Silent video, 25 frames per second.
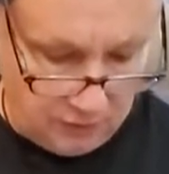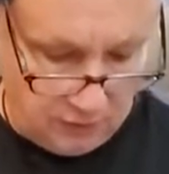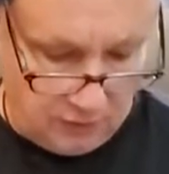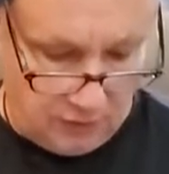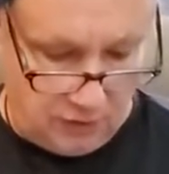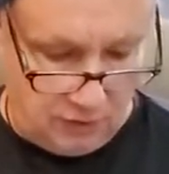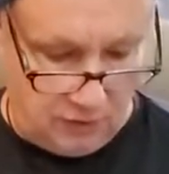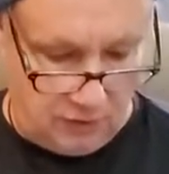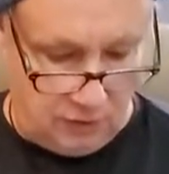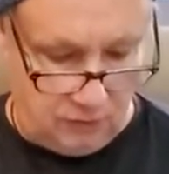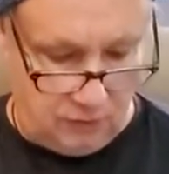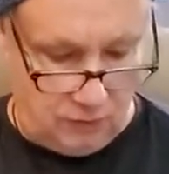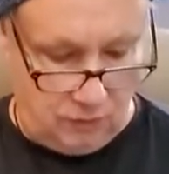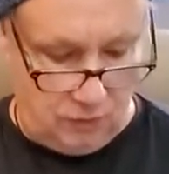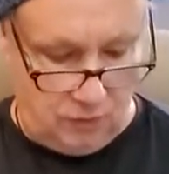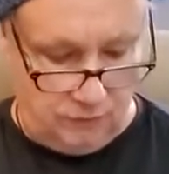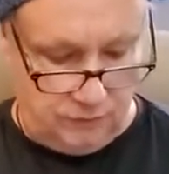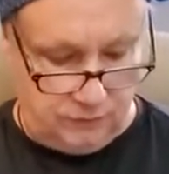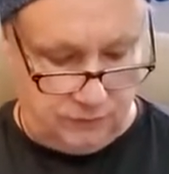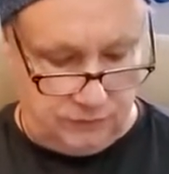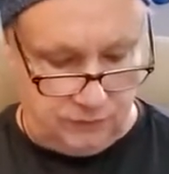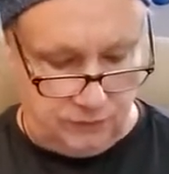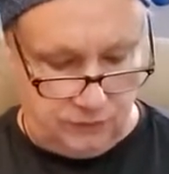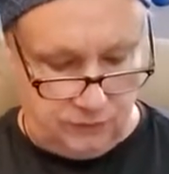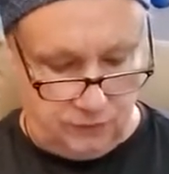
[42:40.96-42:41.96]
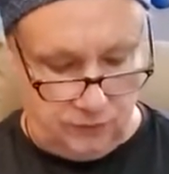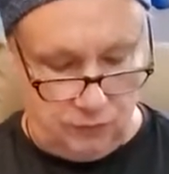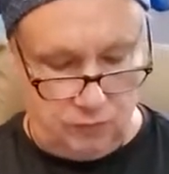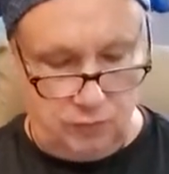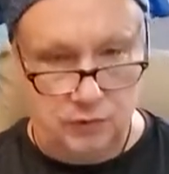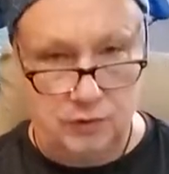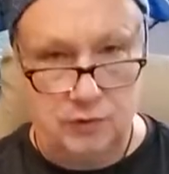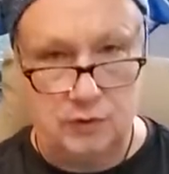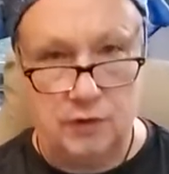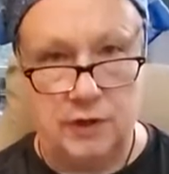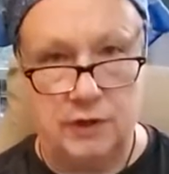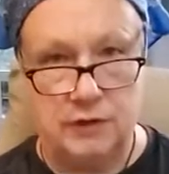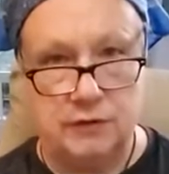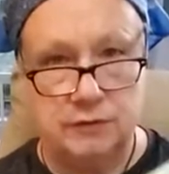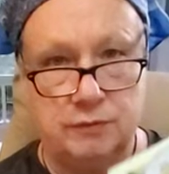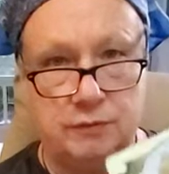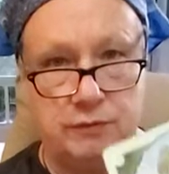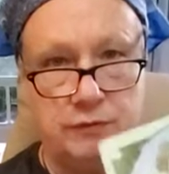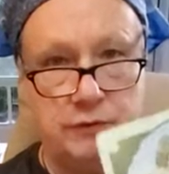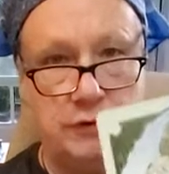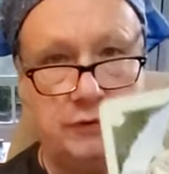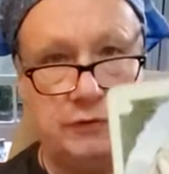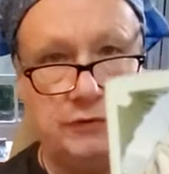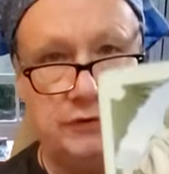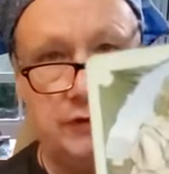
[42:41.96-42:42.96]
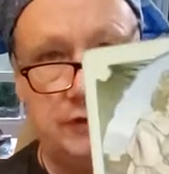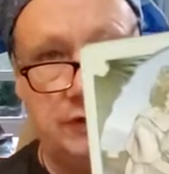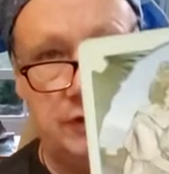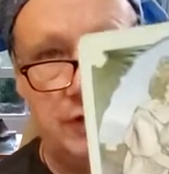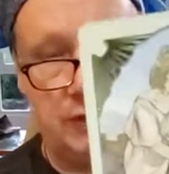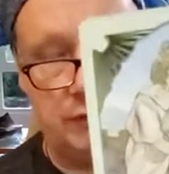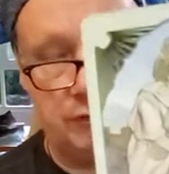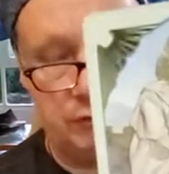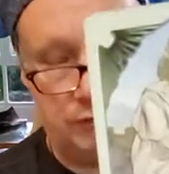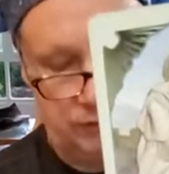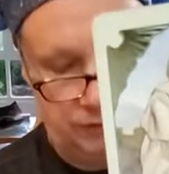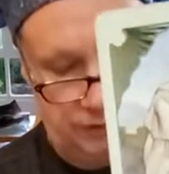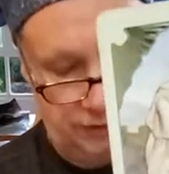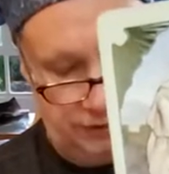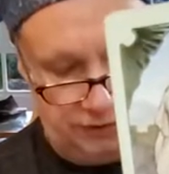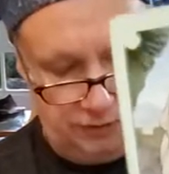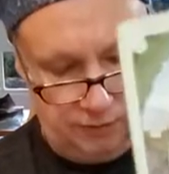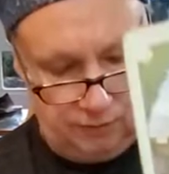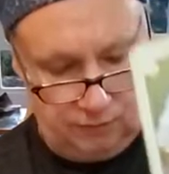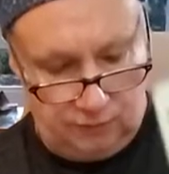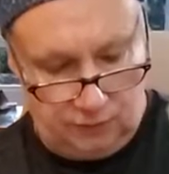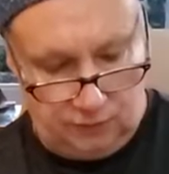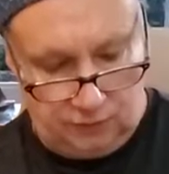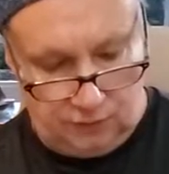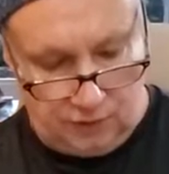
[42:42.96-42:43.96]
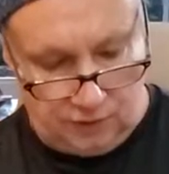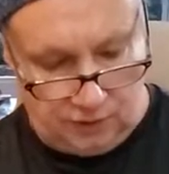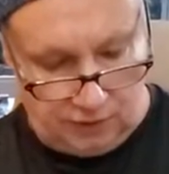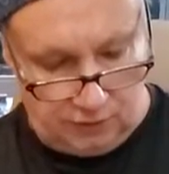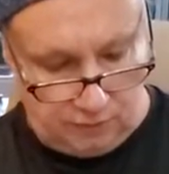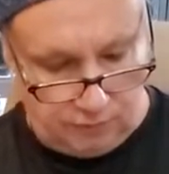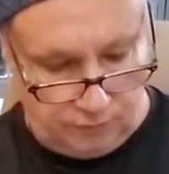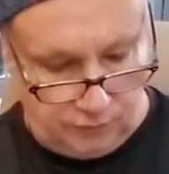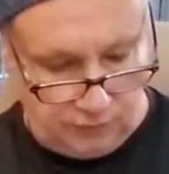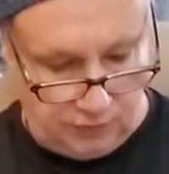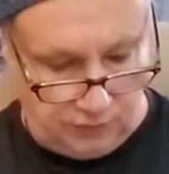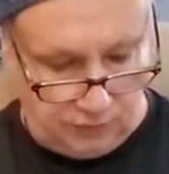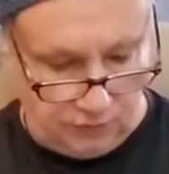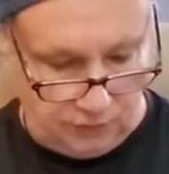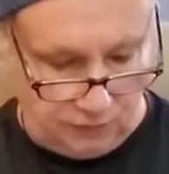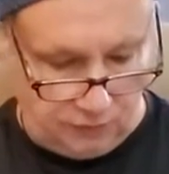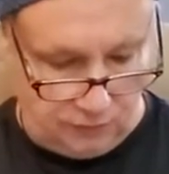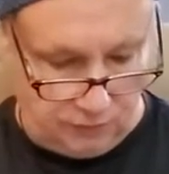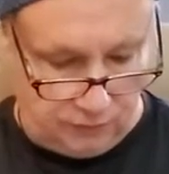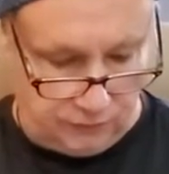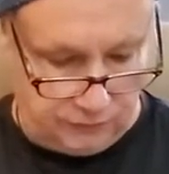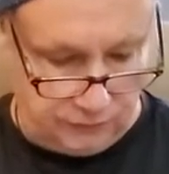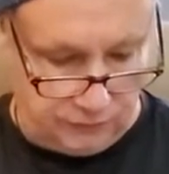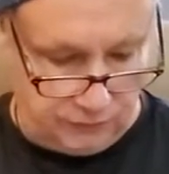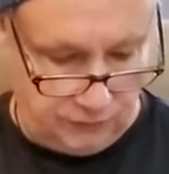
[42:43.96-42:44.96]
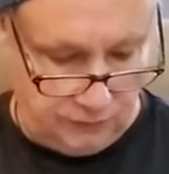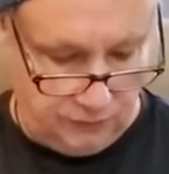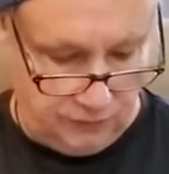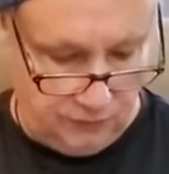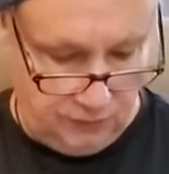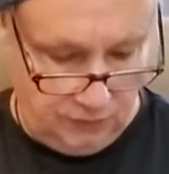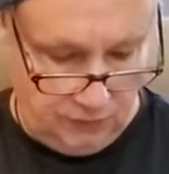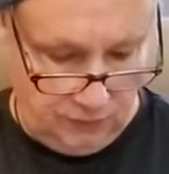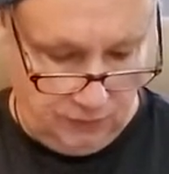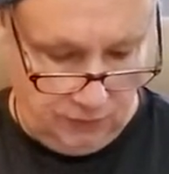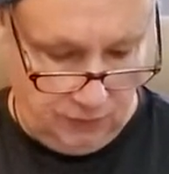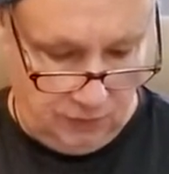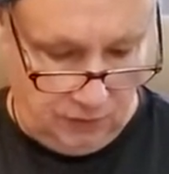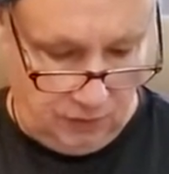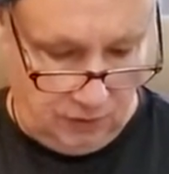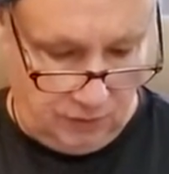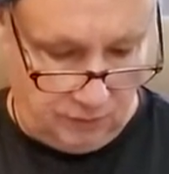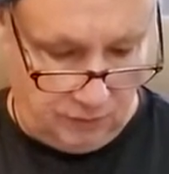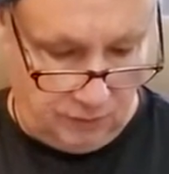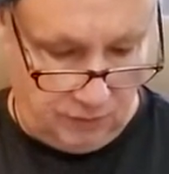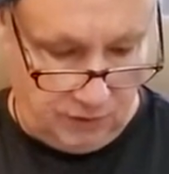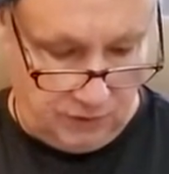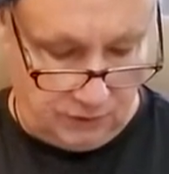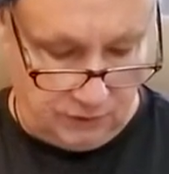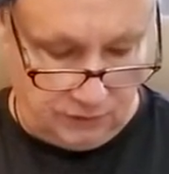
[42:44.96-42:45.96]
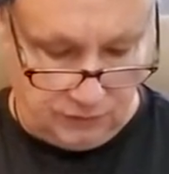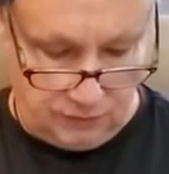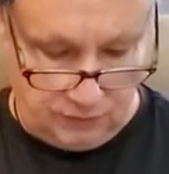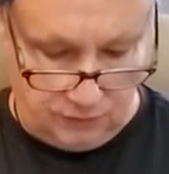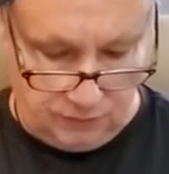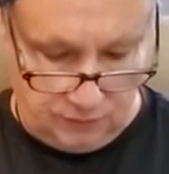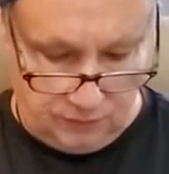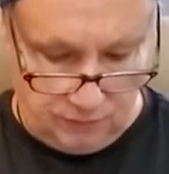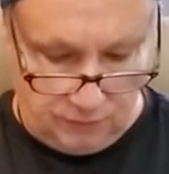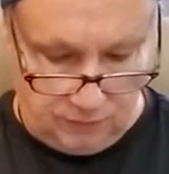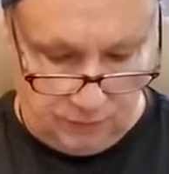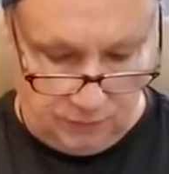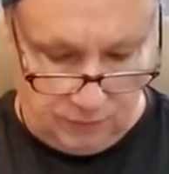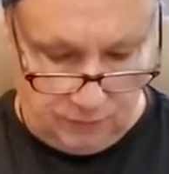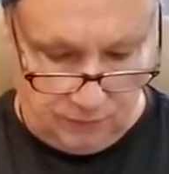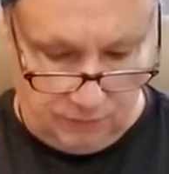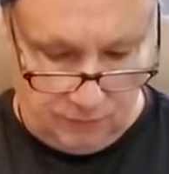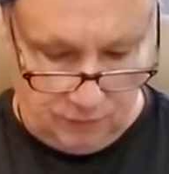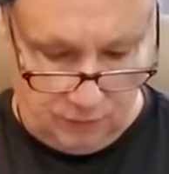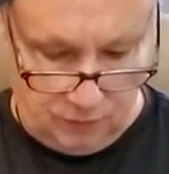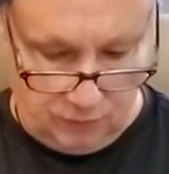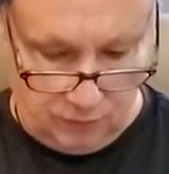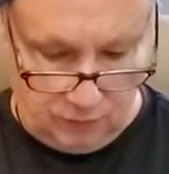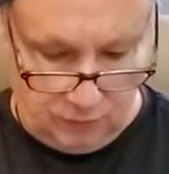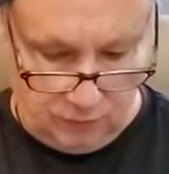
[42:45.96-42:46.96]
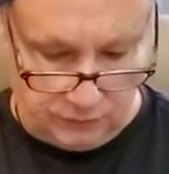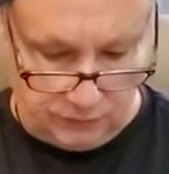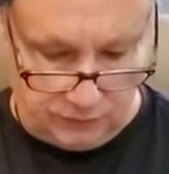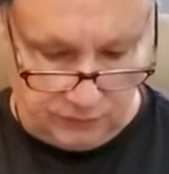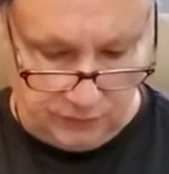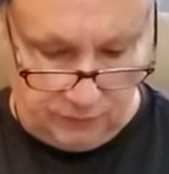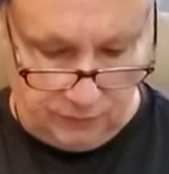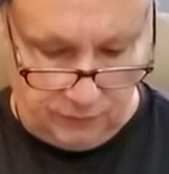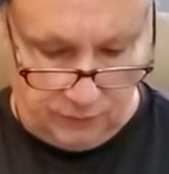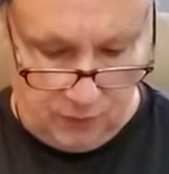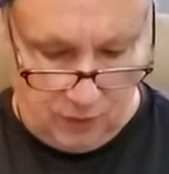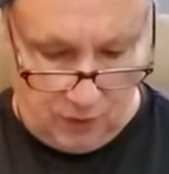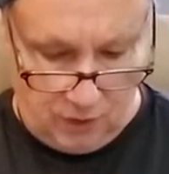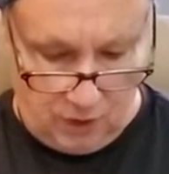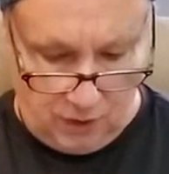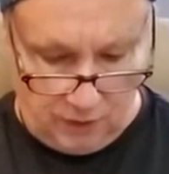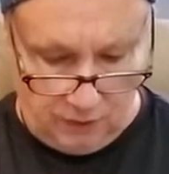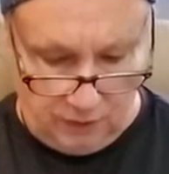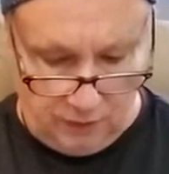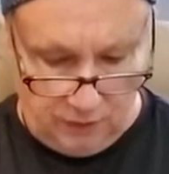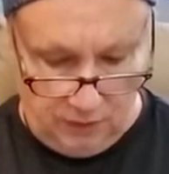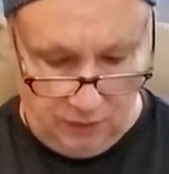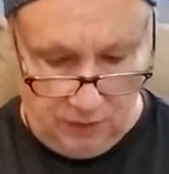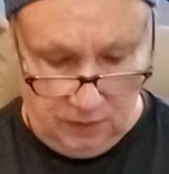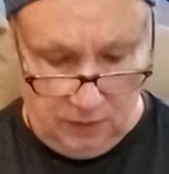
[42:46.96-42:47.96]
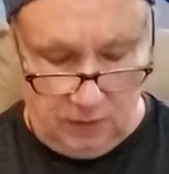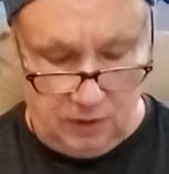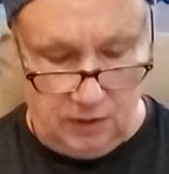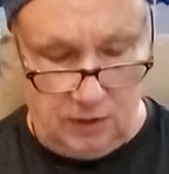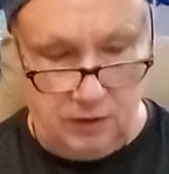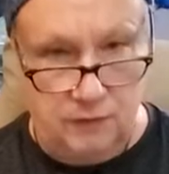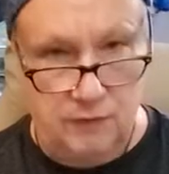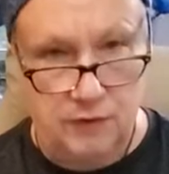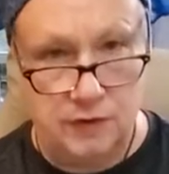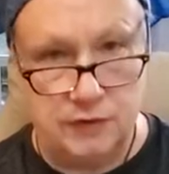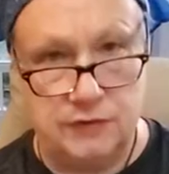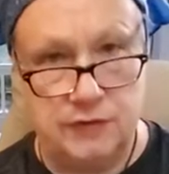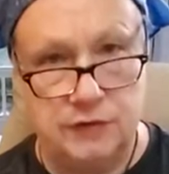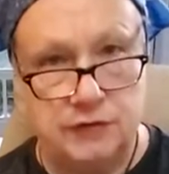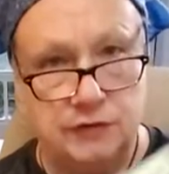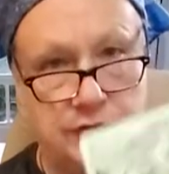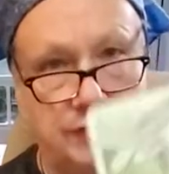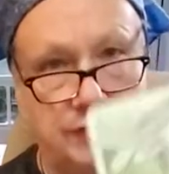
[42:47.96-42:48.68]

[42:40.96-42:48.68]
and all of a sudden you realize, well, no shit, I really am the Nine of Pentacles. I'm not so vulnerable as I thought. And this is